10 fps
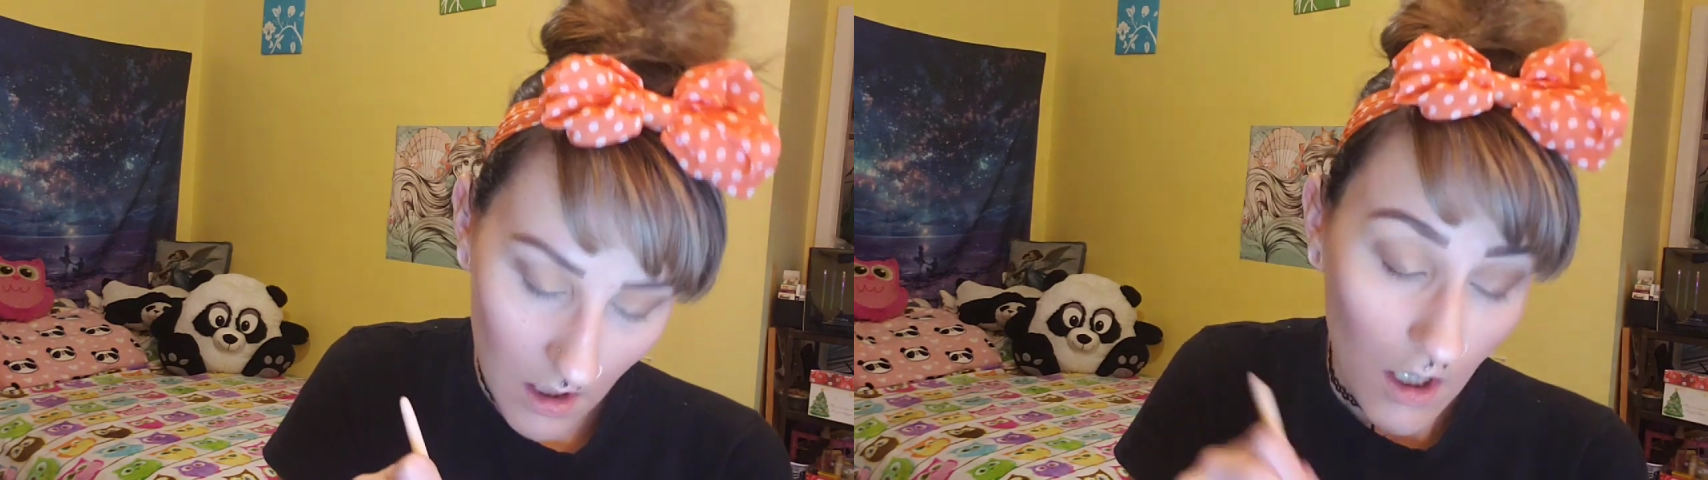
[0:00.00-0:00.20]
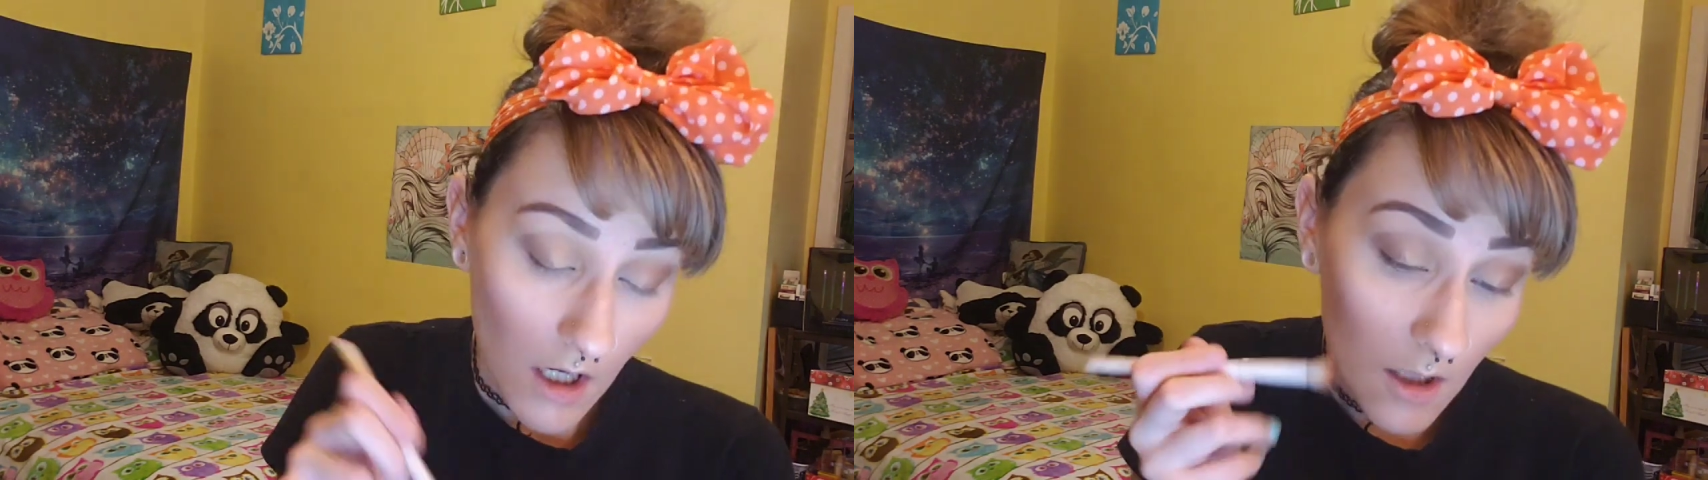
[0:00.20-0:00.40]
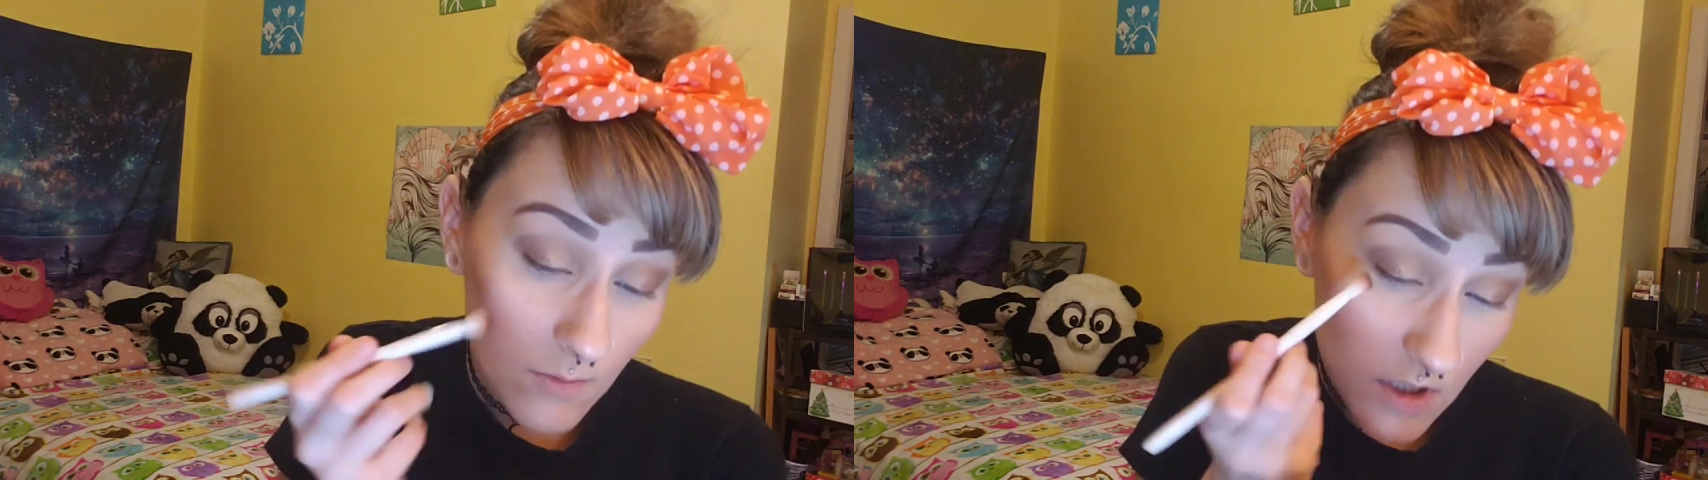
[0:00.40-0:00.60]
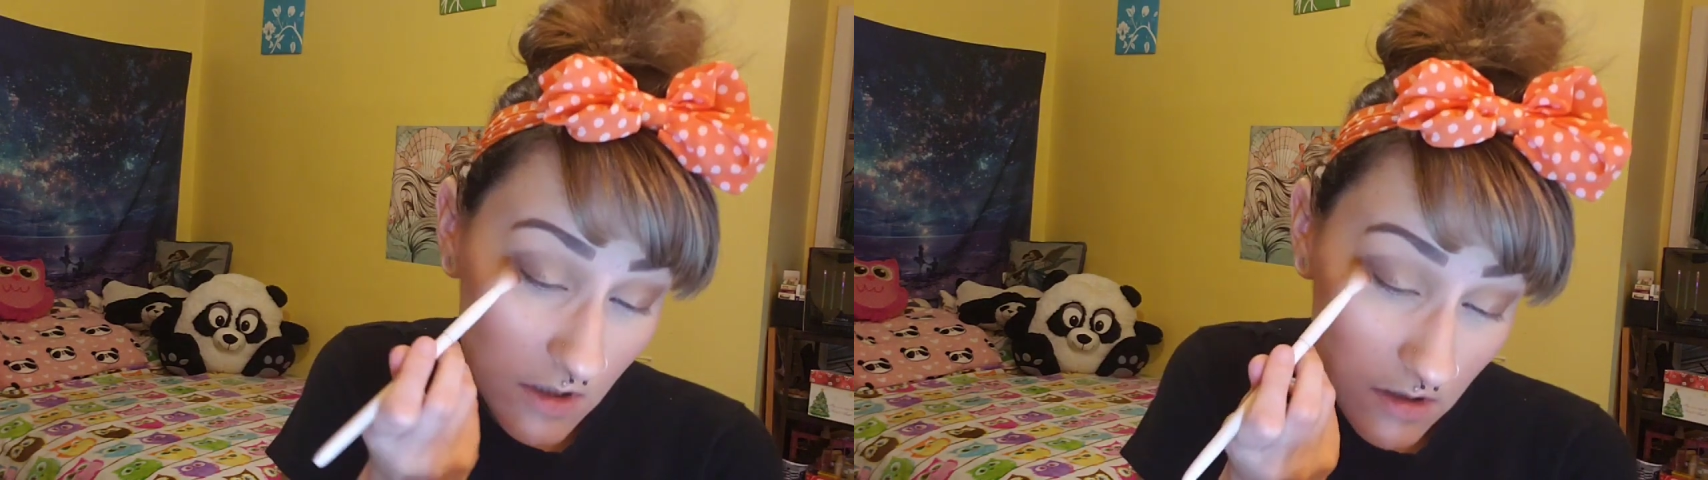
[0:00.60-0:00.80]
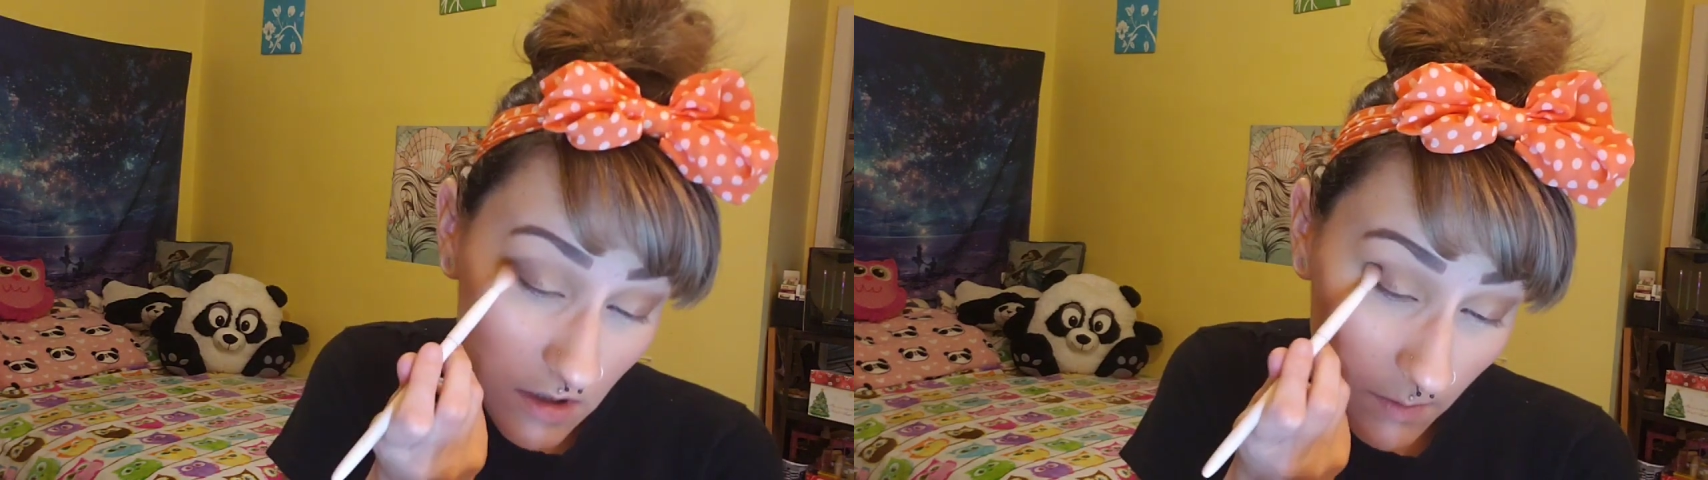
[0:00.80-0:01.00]
And I'm
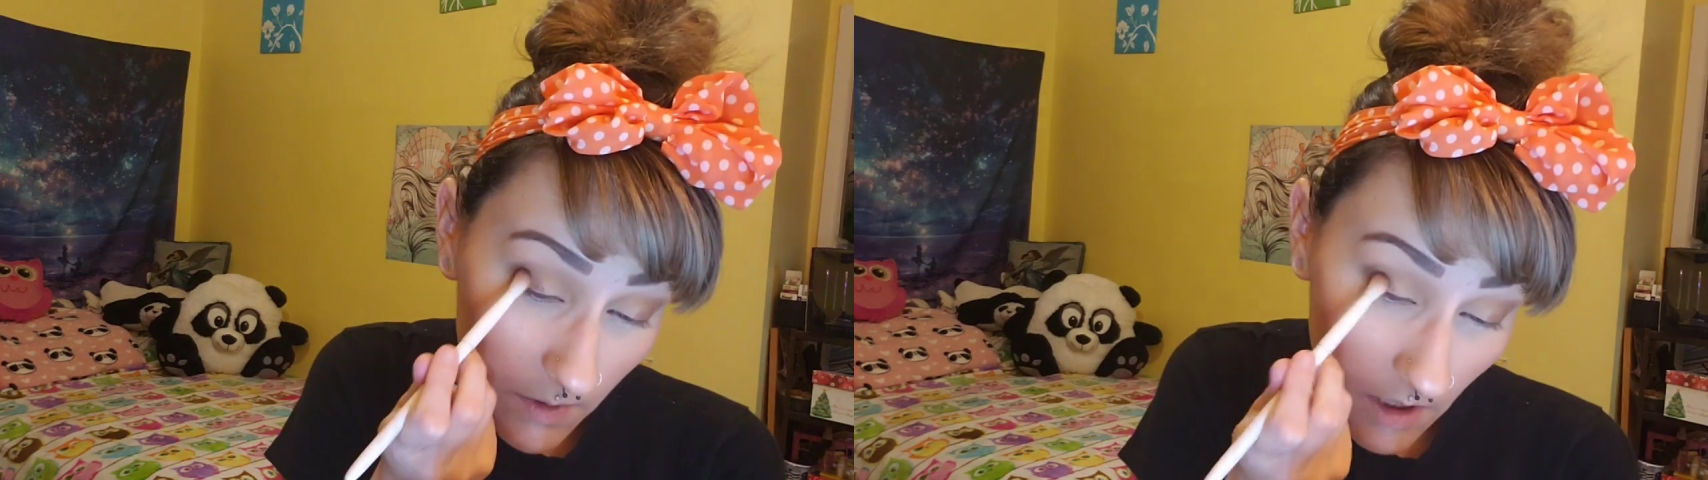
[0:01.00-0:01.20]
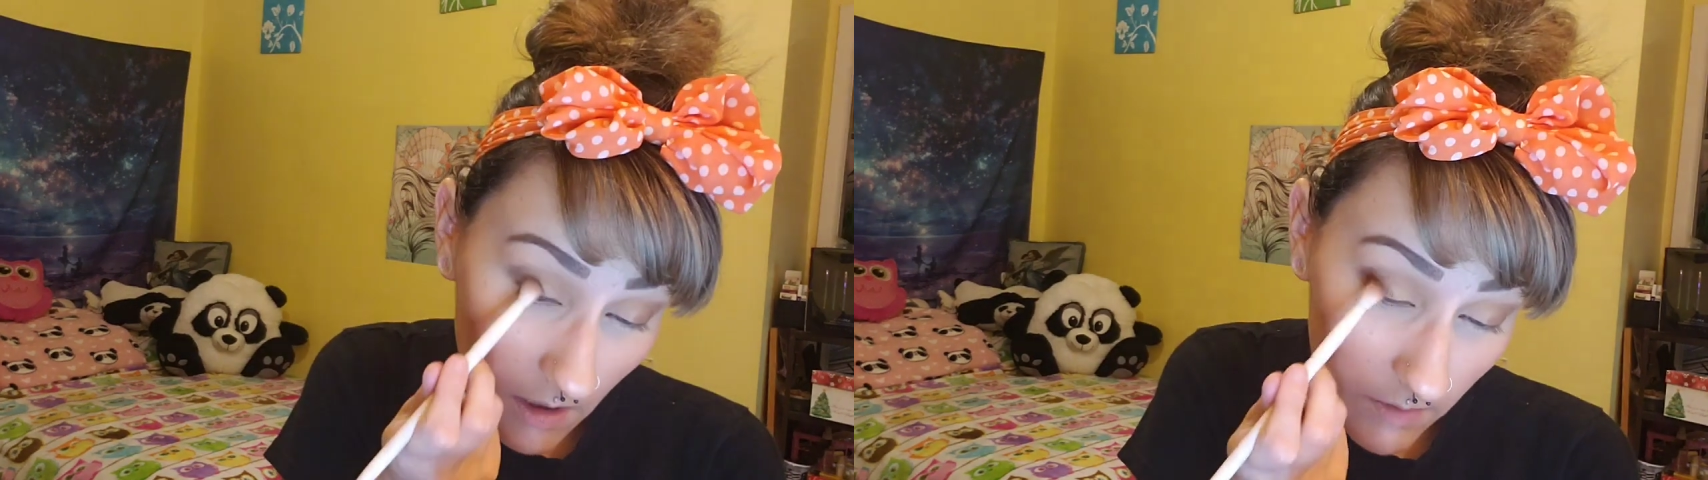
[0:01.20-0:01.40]
just deepening